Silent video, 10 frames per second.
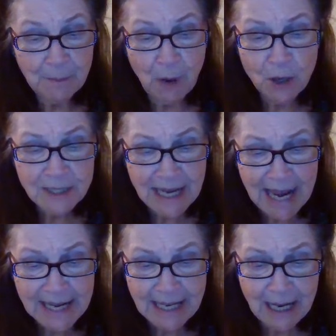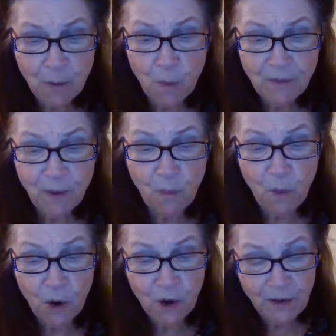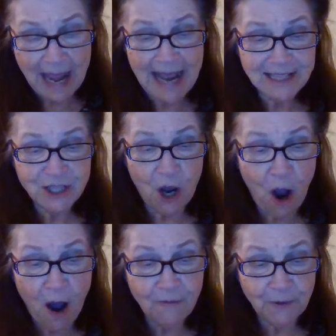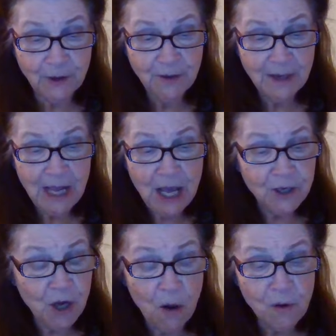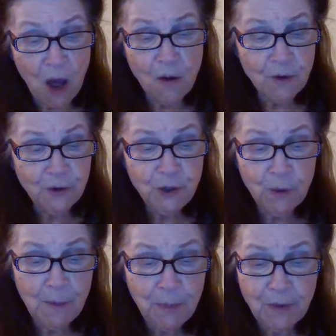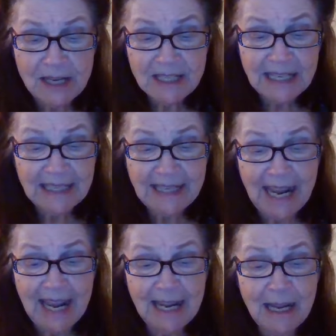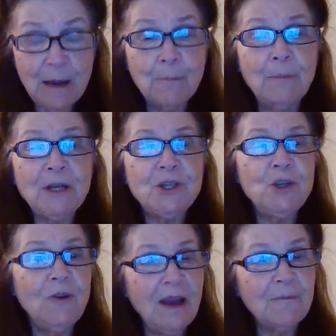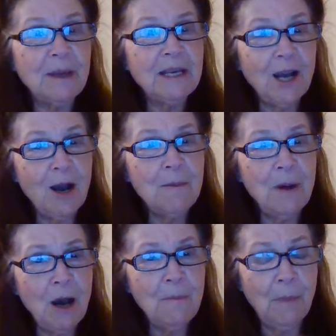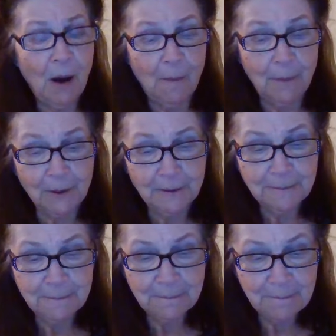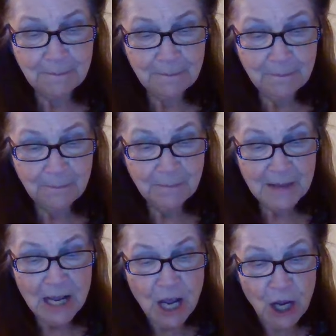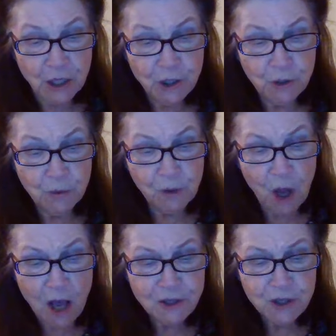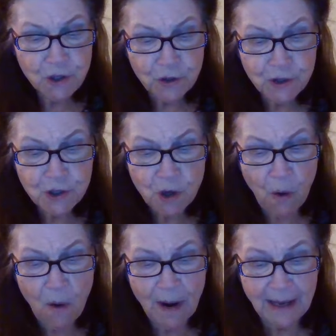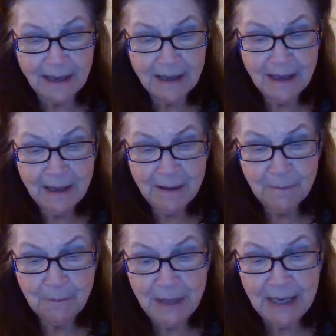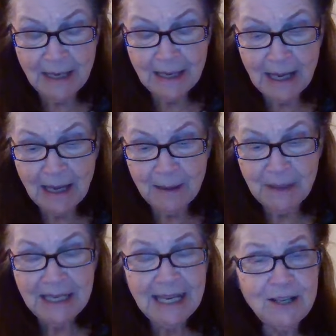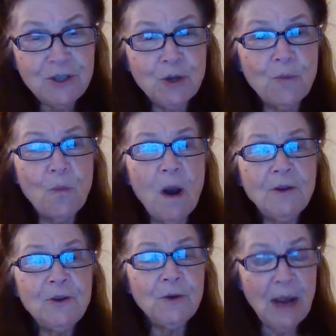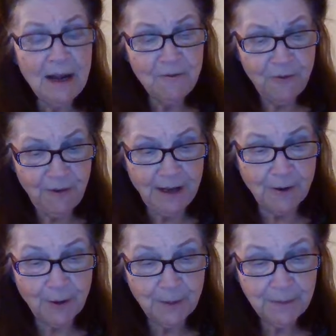Partaking what the world has to offer, no longer you're a priest and king, but you have become a pauper. You lost your joy being, begin to wonder and fear.